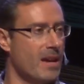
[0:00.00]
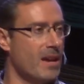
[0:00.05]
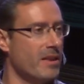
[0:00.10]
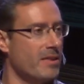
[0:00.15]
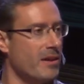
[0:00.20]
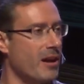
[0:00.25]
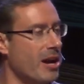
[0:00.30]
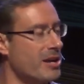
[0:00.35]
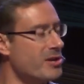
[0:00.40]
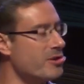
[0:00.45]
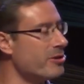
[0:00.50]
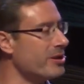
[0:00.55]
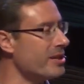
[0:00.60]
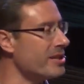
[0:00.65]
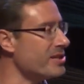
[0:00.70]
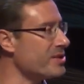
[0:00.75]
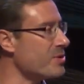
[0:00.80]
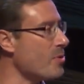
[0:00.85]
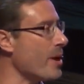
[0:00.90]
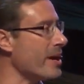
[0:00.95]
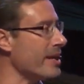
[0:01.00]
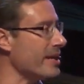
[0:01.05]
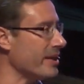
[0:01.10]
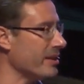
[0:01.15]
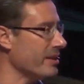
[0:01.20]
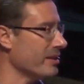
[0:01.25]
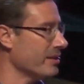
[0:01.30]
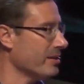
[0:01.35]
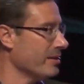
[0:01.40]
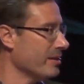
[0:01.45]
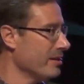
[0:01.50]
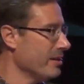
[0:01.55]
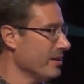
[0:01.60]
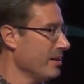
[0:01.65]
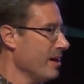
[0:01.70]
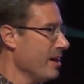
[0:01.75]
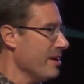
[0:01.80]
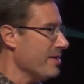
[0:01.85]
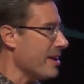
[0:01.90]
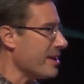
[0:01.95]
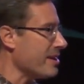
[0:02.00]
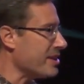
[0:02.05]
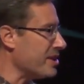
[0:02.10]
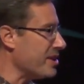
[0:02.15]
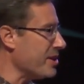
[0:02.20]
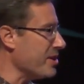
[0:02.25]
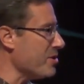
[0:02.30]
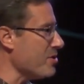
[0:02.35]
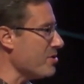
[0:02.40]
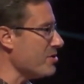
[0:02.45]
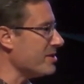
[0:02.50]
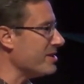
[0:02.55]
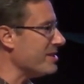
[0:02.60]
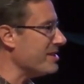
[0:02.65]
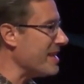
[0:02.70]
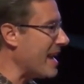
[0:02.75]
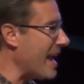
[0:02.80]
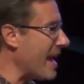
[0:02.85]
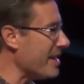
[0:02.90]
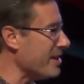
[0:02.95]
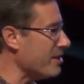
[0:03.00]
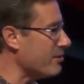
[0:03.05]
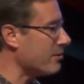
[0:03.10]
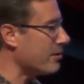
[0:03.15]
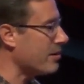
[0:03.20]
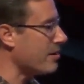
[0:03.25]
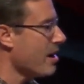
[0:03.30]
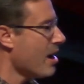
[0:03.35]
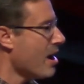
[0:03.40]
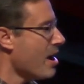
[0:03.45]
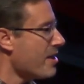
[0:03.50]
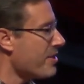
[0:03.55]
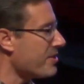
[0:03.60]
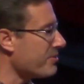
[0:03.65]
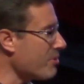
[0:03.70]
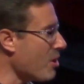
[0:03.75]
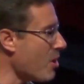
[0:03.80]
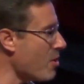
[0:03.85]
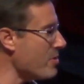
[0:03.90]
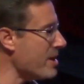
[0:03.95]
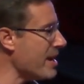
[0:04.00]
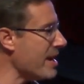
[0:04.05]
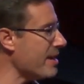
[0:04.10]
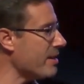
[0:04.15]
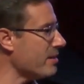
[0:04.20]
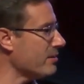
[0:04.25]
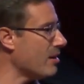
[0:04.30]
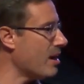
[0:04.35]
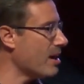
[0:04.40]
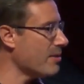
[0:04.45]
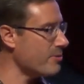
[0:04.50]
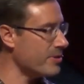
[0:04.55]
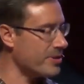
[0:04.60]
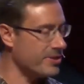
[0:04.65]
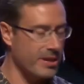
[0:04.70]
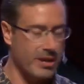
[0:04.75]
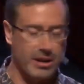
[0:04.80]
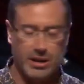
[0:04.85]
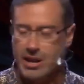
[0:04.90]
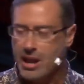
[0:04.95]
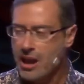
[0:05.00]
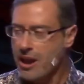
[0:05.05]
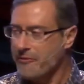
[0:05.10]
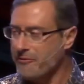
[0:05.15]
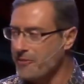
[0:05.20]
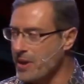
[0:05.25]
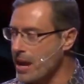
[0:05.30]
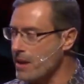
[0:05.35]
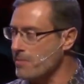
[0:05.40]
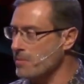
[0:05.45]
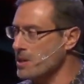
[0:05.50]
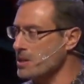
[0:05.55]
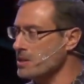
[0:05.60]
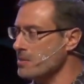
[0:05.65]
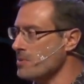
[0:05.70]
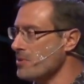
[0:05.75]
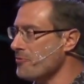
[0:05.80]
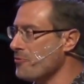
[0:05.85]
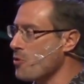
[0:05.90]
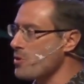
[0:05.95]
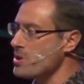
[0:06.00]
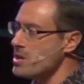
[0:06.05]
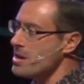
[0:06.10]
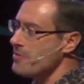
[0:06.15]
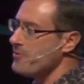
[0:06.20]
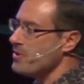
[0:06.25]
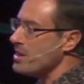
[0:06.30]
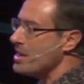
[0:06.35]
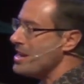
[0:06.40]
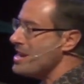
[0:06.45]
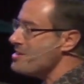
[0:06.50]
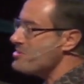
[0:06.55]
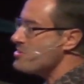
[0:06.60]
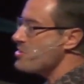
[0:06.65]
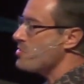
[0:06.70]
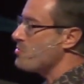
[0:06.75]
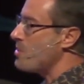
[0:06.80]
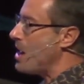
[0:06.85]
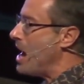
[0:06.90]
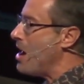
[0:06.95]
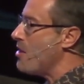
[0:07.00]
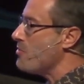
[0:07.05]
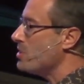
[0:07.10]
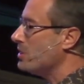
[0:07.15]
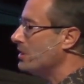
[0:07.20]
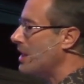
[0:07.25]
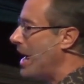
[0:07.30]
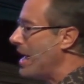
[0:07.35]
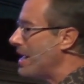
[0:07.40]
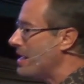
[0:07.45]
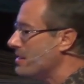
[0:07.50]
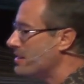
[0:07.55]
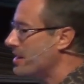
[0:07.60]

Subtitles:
The 120 that accused Daniel are thrown in along with their families, and before they even hit the ground, the lions